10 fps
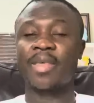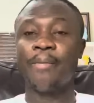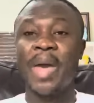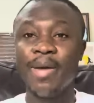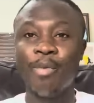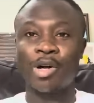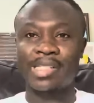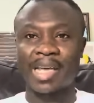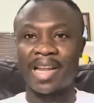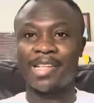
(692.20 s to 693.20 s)
many more
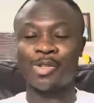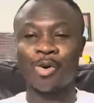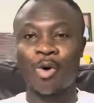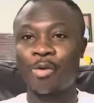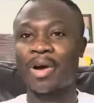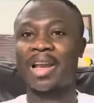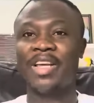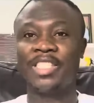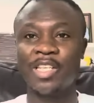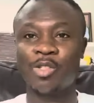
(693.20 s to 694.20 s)
talents. So
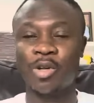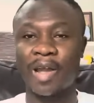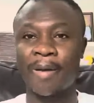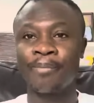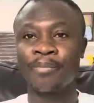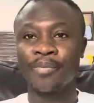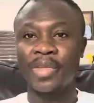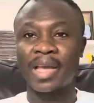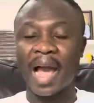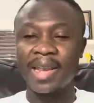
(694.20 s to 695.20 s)
congratulations to the
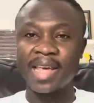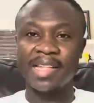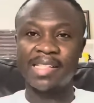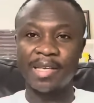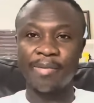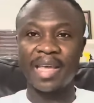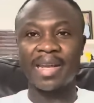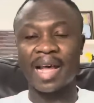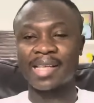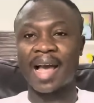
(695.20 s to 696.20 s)
Ghanaian team in
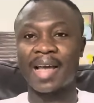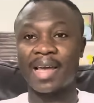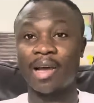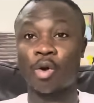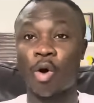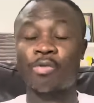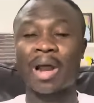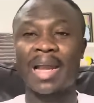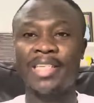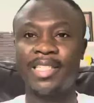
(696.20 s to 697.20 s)
that angle.
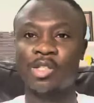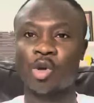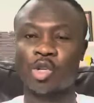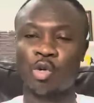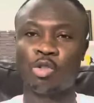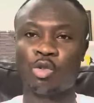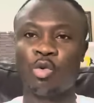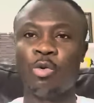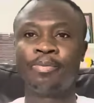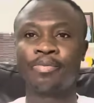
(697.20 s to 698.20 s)
Congratulations also
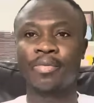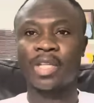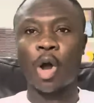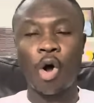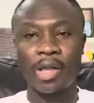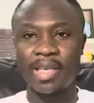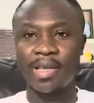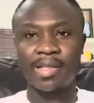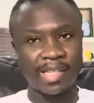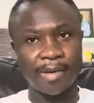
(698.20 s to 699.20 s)
to the hockey
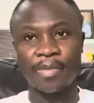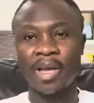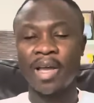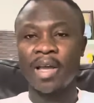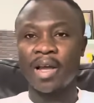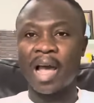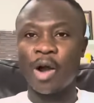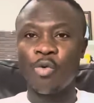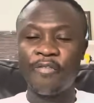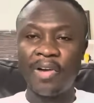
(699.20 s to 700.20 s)
team.
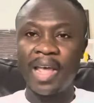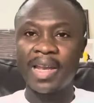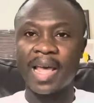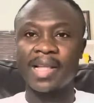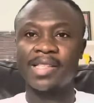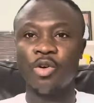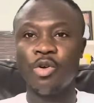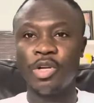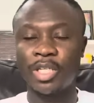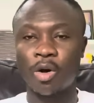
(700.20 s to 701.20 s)
We've laid the
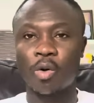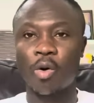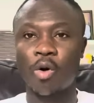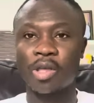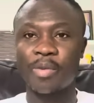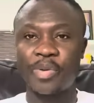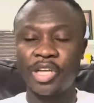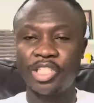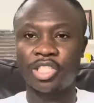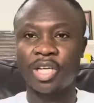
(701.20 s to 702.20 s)
Theodosia Oko hockey
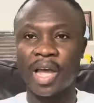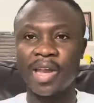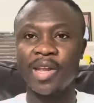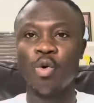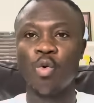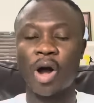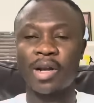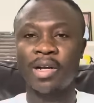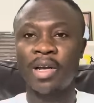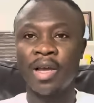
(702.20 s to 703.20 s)
pitch, a new
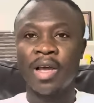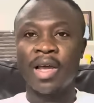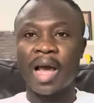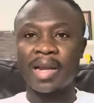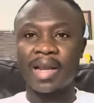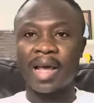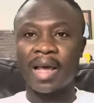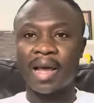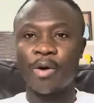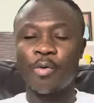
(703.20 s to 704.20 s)
one,
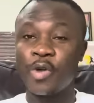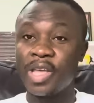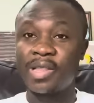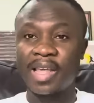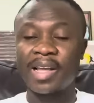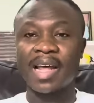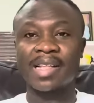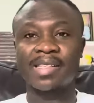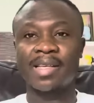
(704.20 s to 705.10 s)
and we think that